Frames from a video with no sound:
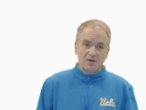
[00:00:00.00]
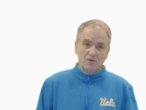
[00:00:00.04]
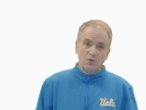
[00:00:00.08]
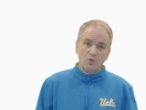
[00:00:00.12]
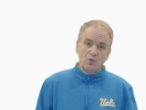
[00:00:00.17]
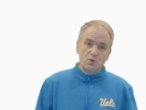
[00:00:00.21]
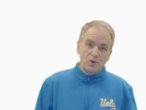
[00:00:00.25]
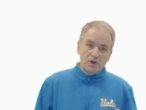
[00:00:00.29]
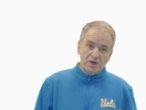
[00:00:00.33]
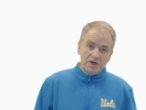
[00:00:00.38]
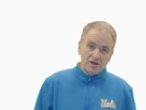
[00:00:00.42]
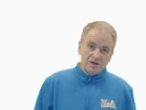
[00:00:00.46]

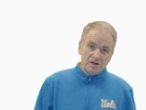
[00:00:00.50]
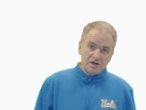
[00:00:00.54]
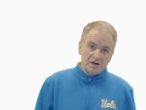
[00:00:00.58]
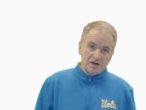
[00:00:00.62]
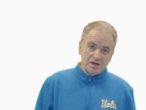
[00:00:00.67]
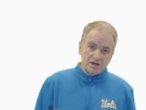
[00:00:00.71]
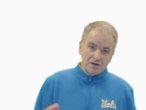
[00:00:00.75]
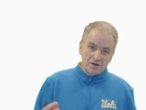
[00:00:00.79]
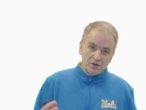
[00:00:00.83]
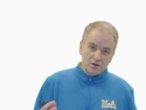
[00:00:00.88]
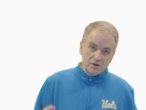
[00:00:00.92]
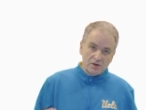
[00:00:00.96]
We
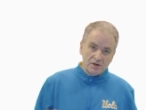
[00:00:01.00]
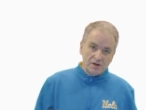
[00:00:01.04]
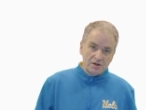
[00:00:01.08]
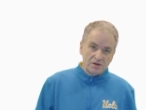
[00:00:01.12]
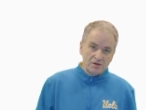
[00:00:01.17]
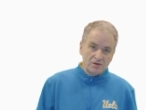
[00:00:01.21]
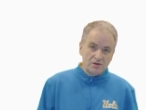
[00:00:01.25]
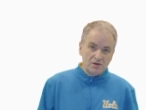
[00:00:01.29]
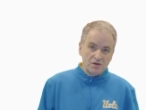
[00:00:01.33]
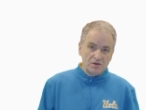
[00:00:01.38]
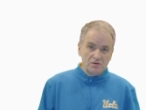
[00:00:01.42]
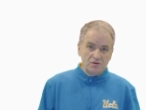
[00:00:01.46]
are going
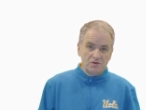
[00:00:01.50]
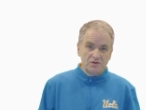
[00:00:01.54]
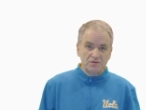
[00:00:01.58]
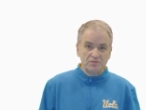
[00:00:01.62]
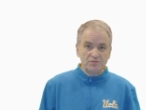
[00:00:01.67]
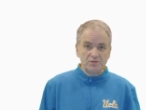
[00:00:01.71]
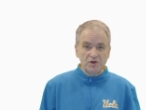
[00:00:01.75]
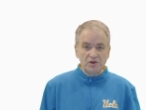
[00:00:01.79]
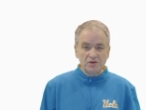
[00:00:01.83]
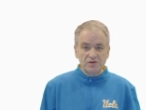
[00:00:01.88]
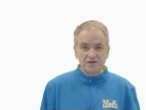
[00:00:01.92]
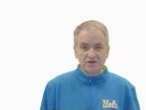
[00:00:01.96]
to use
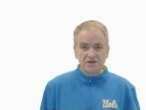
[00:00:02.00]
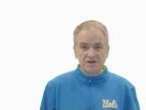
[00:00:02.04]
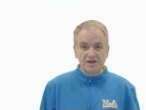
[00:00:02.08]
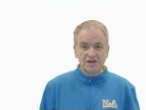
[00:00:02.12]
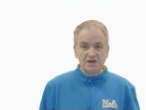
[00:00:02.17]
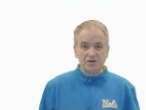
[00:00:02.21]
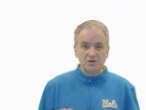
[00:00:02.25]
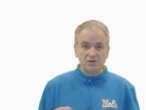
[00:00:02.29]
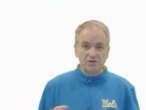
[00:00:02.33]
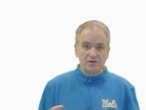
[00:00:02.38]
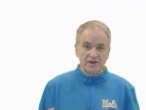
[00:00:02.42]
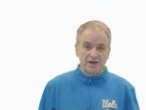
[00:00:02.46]
mostly
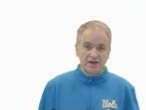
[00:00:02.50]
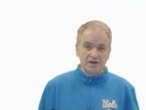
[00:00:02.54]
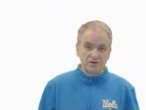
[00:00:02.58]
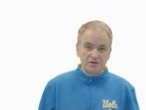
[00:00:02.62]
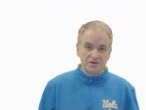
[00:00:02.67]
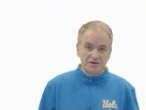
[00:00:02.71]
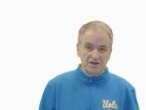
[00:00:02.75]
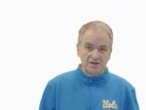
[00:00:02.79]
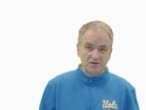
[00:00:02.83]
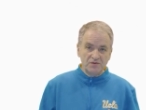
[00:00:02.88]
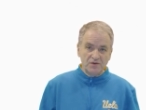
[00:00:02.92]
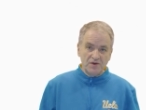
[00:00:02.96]

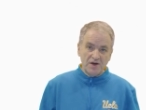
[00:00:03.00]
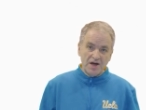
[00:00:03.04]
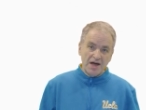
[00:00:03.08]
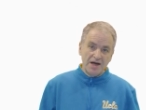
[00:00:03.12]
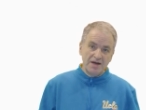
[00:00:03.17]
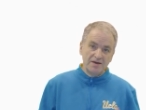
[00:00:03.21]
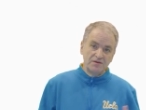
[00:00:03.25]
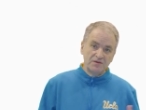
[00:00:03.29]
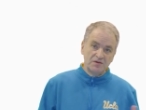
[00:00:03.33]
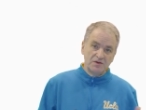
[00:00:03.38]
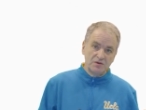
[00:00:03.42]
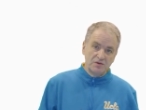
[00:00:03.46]

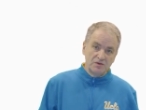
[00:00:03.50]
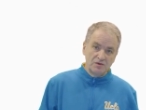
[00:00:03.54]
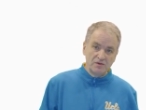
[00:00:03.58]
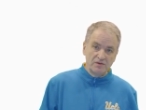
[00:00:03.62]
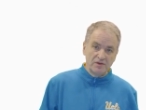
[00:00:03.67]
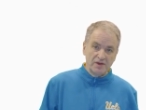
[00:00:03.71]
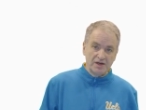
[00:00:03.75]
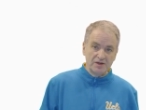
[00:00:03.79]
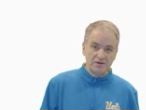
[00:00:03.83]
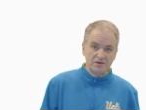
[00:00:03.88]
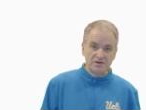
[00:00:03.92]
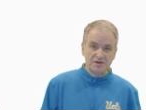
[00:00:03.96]
2005 to
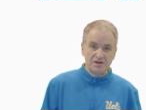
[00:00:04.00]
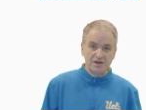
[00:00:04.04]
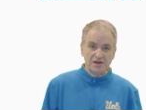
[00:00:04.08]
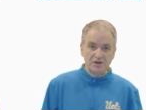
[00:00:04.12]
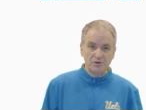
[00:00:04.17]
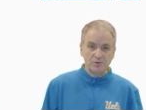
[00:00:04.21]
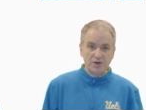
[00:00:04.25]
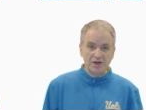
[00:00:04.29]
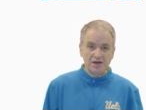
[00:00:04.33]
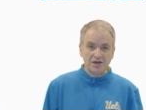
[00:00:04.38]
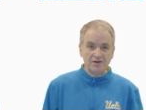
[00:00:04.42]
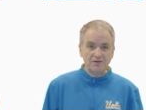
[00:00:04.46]

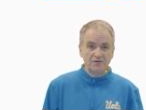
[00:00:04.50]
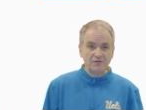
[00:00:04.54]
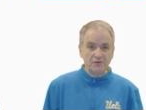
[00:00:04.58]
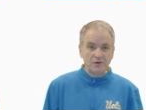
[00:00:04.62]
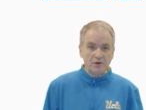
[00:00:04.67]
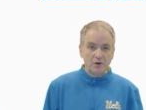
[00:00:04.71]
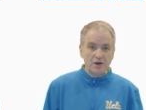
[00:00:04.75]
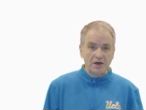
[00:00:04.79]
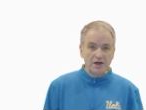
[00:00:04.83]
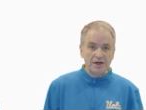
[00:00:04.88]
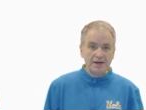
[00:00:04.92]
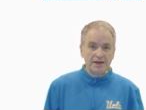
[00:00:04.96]

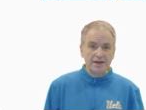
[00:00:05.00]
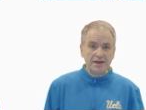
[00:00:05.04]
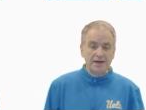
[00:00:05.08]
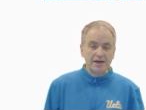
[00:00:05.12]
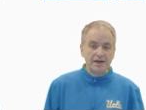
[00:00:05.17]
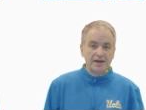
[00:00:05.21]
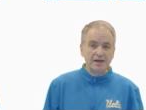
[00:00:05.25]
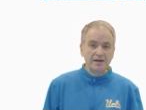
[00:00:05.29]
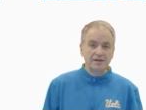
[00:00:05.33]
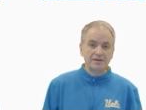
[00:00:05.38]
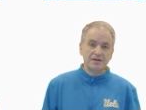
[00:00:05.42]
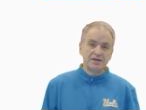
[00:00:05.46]
2024,
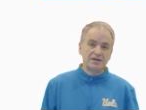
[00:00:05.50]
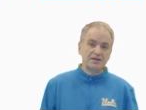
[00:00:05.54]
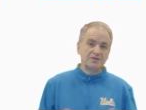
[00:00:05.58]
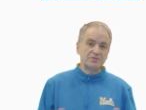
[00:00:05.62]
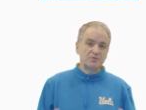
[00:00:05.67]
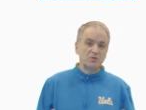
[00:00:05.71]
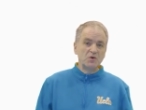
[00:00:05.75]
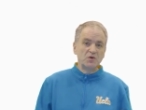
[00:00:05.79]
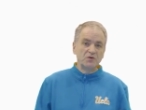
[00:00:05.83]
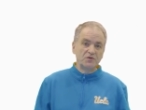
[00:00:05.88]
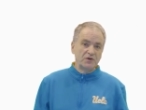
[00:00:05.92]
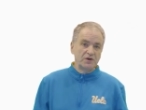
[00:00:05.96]
and that is
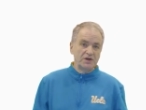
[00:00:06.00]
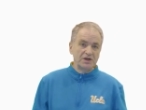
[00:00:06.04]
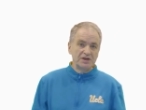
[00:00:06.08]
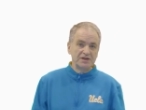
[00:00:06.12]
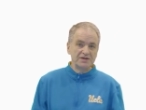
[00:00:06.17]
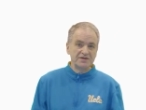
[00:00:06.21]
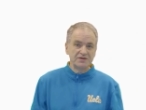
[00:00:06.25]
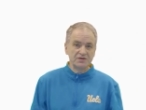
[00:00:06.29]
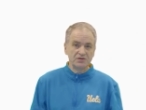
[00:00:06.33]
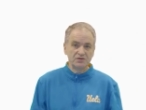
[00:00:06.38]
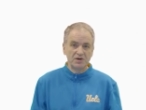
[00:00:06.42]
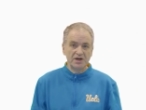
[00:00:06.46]
more for
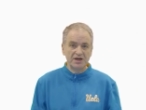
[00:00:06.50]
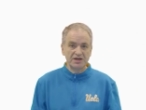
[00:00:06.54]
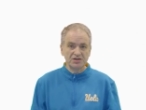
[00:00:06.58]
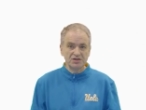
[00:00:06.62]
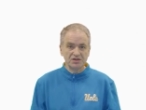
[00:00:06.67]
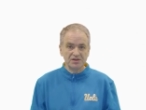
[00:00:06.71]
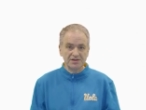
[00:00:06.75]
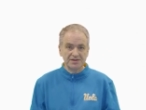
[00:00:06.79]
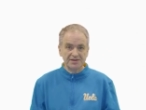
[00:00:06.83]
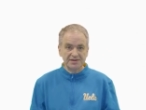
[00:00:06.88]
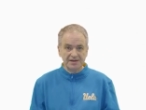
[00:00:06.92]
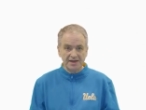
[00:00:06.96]

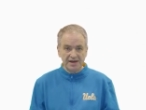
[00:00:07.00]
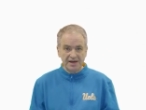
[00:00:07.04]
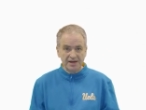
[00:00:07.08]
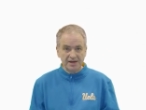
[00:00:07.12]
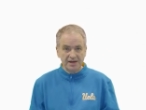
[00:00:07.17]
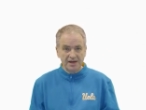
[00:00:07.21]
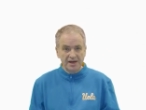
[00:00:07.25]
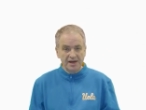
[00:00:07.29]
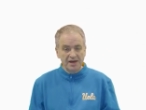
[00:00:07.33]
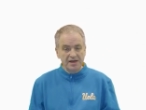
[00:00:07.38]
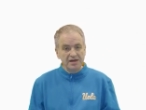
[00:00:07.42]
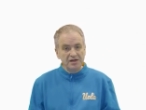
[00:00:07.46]
illustration's sake.
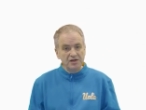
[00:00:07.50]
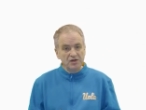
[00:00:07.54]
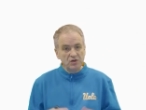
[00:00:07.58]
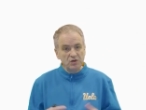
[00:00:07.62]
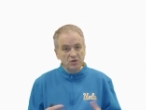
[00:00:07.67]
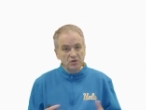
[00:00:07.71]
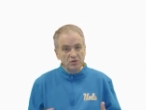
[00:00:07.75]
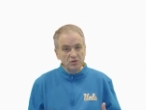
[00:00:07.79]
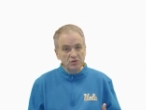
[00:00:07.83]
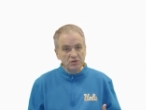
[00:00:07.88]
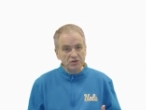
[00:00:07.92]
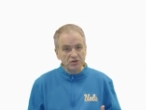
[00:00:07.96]

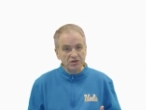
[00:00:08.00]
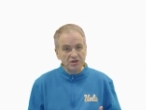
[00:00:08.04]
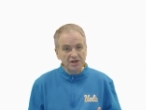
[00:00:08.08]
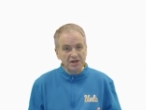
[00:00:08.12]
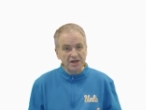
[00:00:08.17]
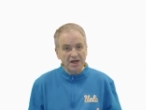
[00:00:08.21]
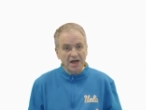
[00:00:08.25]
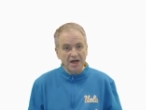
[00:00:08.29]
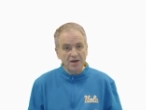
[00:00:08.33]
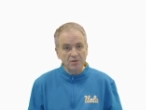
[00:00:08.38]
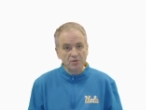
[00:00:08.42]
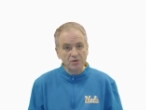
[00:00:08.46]

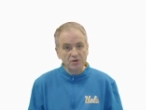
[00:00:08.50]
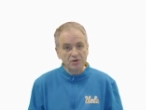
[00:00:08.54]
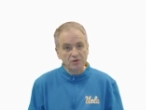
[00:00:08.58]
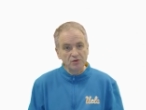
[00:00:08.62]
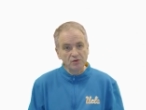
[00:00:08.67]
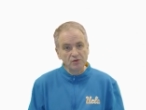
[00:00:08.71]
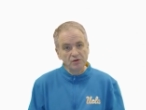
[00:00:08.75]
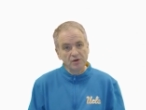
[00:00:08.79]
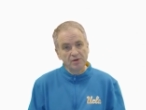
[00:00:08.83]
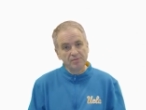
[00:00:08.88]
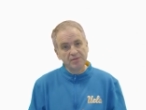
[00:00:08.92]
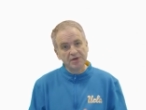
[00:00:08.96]
Usually I would
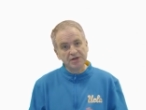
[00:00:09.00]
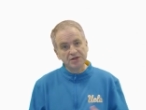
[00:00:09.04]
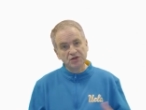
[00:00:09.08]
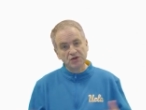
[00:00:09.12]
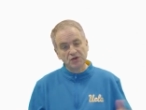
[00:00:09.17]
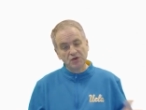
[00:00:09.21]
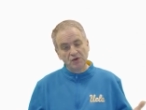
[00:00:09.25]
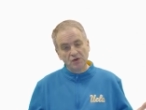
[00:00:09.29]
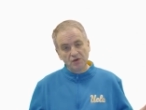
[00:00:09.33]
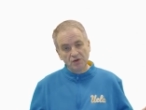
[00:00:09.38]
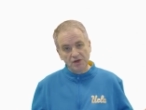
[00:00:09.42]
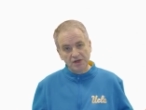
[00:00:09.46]
do a much
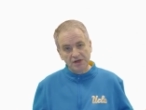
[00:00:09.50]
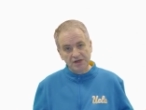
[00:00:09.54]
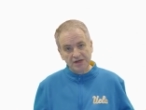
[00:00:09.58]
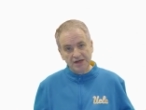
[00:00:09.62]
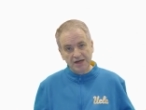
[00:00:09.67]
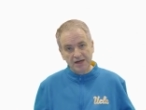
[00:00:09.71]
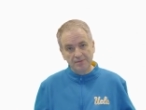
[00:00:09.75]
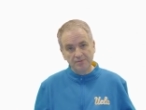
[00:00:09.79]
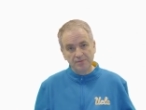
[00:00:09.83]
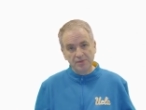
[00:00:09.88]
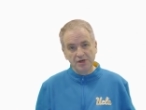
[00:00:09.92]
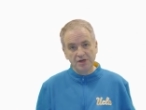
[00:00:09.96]
longer
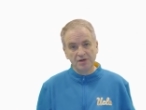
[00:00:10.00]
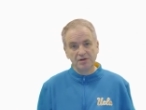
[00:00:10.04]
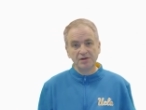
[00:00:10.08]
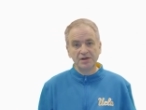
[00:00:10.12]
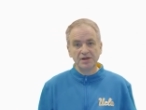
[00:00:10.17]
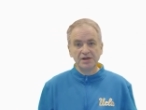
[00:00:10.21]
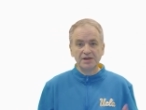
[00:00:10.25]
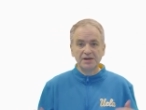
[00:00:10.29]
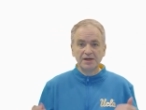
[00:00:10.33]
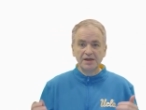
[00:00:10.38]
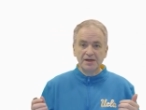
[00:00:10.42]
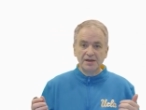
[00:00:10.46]
time
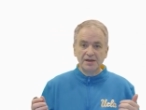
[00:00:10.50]
period.